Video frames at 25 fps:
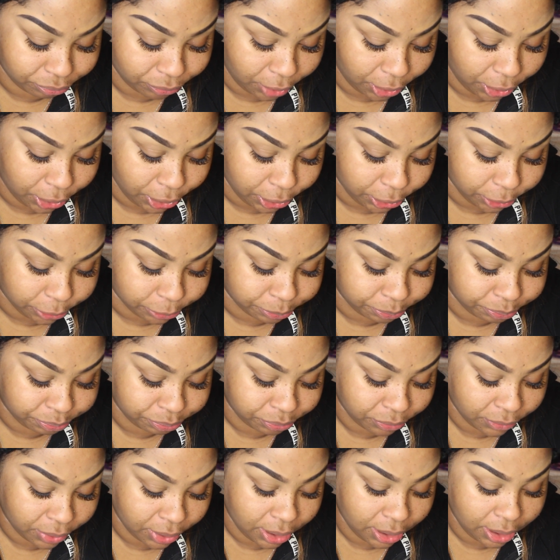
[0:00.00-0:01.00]
you know,
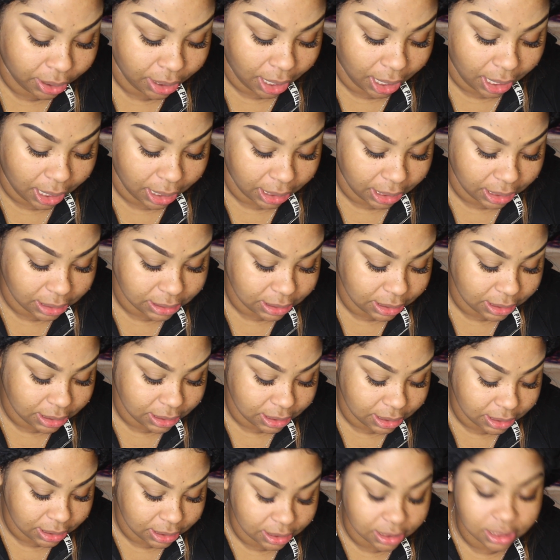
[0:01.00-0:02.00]
I guess if
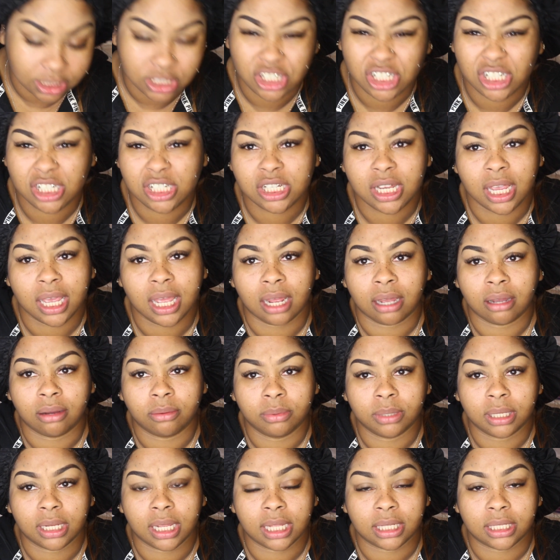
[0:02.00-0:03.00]
this is a chit chat, I don't
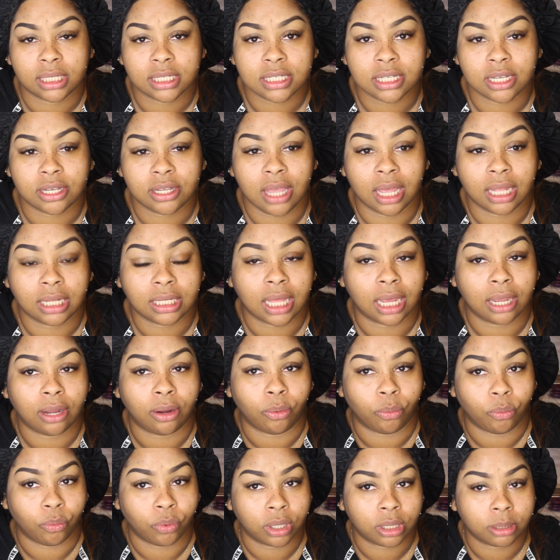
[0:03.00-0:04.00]
really have to tell y'all
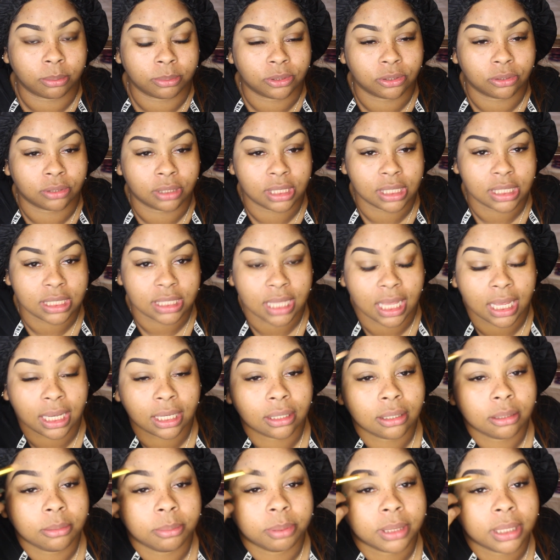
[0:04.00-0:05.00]
like what I'm doing
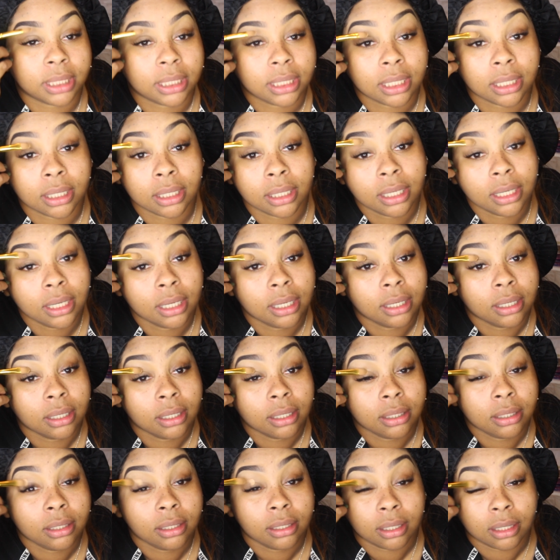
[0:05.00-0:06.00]
exactly, but
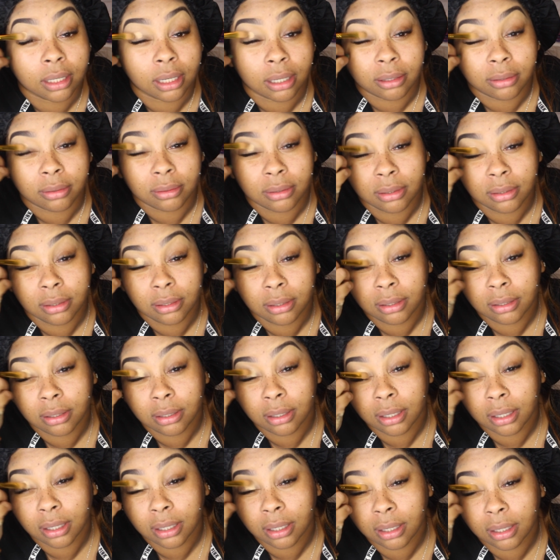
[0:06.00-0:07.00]
yeah, you know,
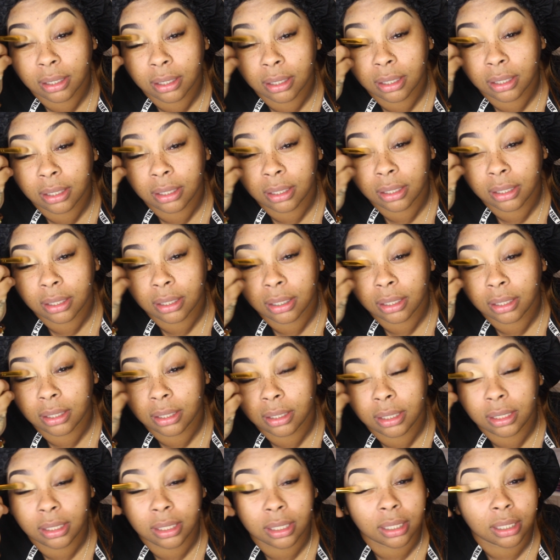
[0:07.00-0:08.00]

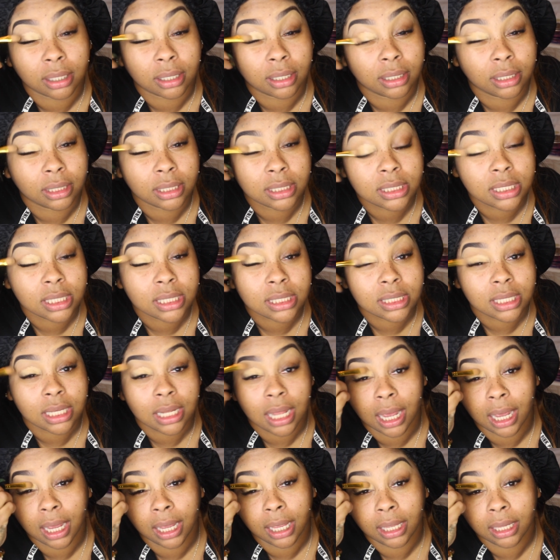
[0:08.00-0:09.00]
yeah, this is
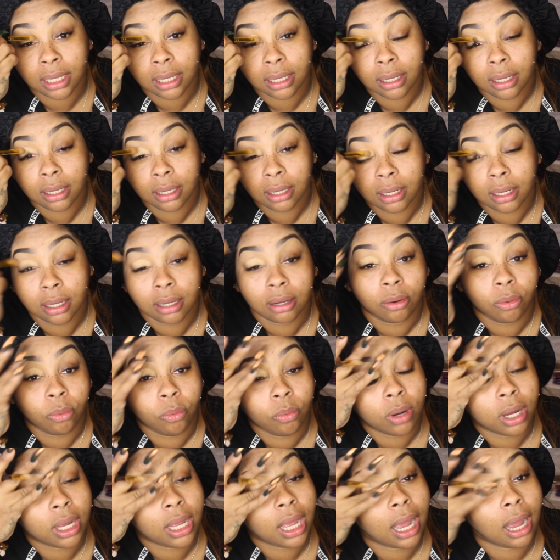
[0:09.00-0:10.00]
like
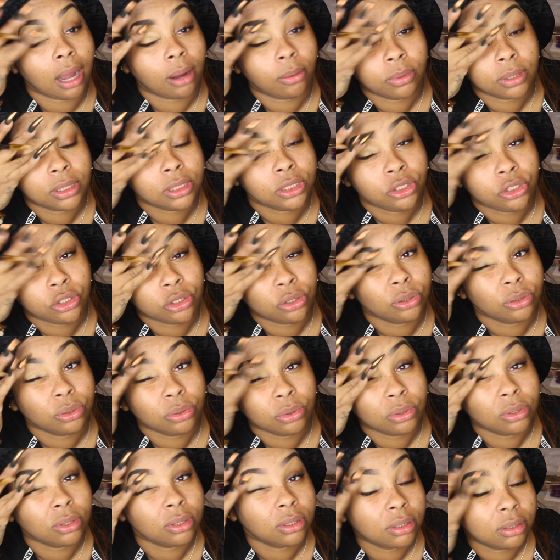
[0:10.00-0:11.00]
what I would
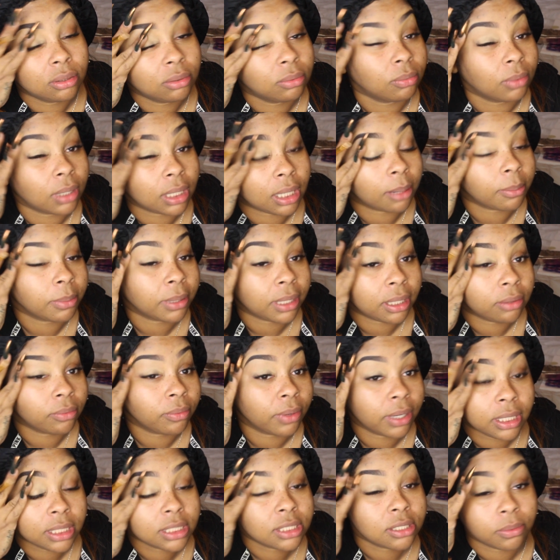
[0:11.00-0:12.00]
do when I'm getting
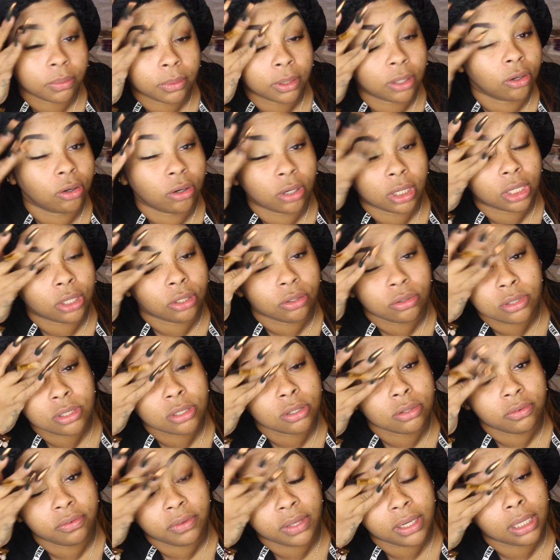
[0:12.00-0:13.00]
ready to record a
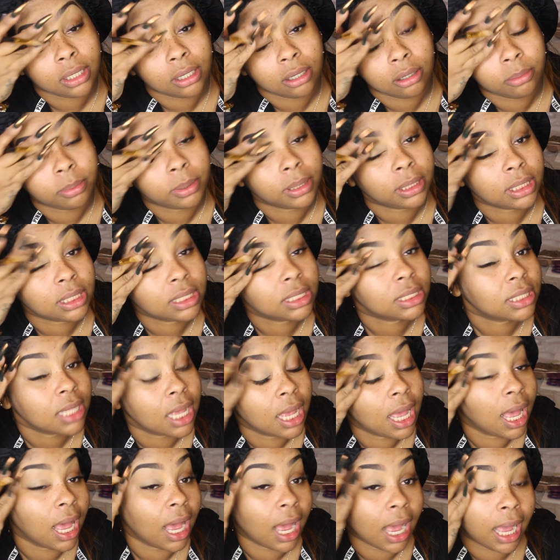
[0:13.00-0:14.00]
YouTube video, because
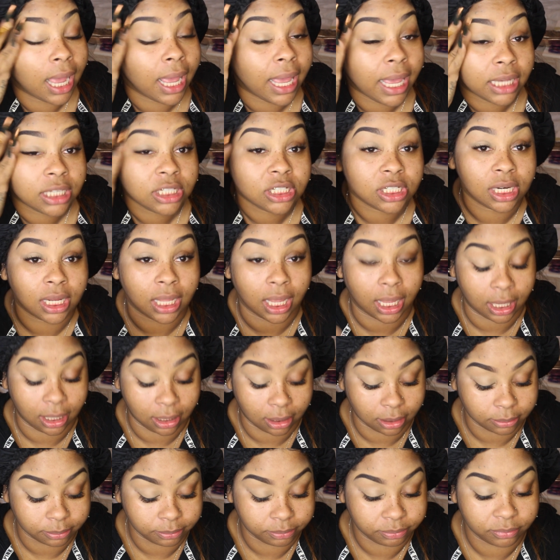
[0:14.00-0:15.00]
I actually
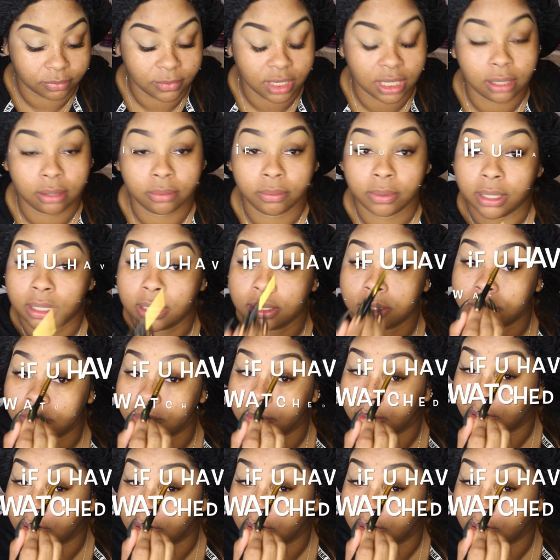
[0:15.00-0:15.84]
am getting ready to